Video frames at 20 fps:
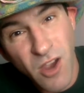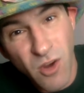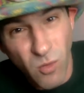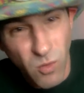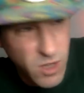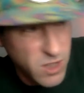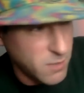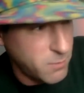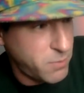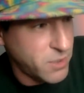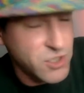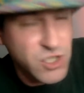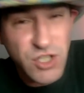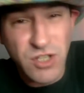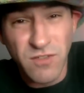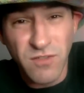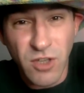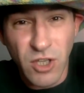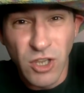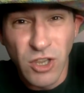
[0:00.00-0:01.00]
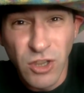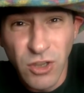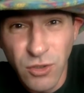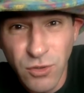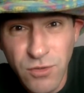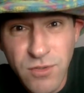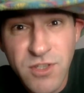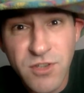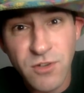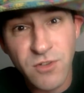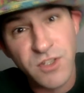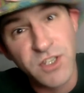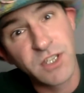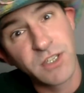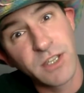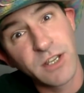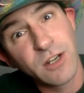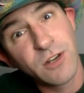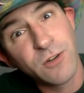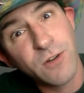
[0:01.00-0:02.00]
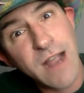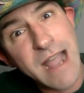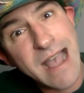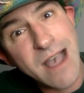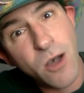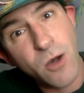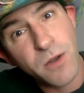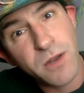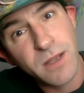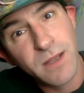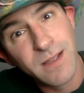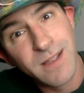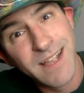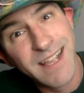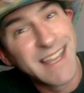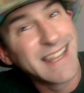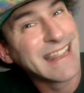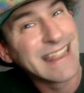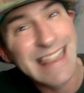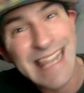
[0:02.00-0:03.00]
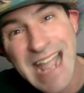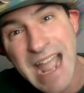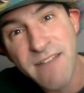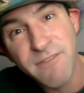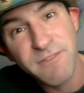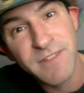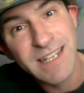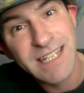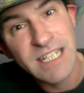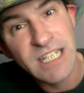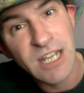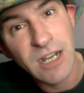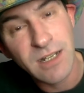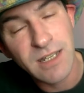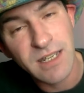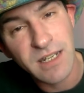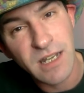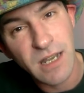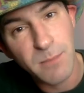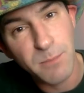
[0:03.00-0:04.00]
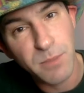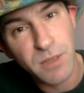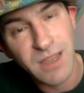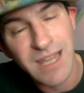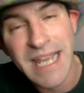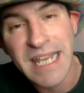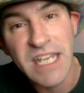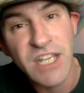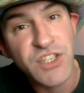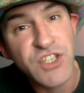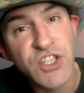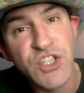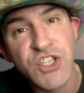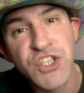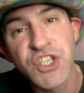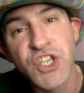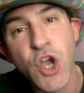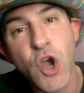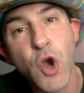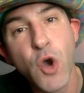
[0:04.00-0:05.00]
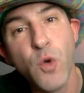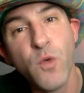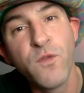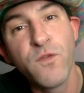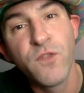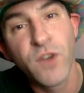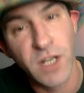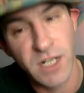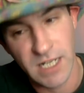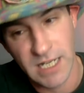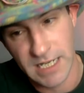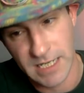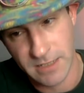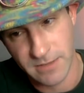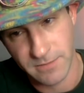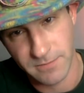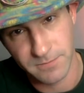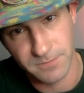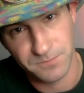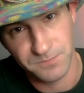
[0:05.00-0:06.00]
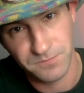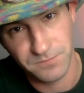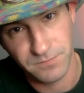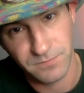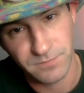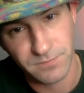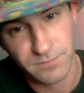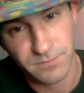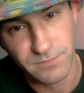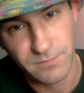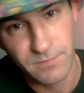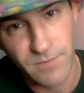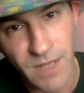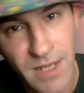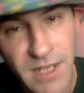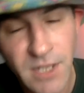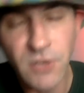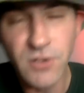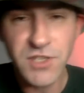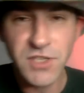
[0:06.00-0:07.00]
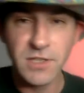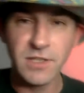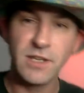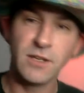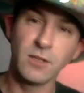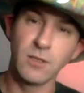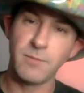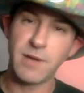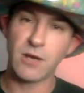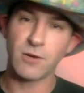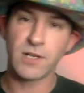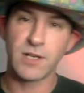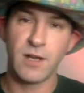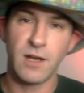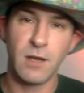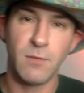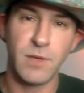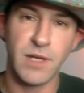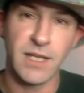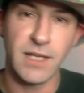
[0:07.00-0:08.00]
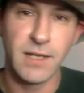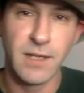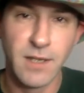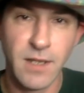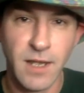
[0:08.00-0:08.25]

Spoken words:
while a bunch of losers in the crowd laugh and yuck it up like it's so funny. Here's the deal about comedy.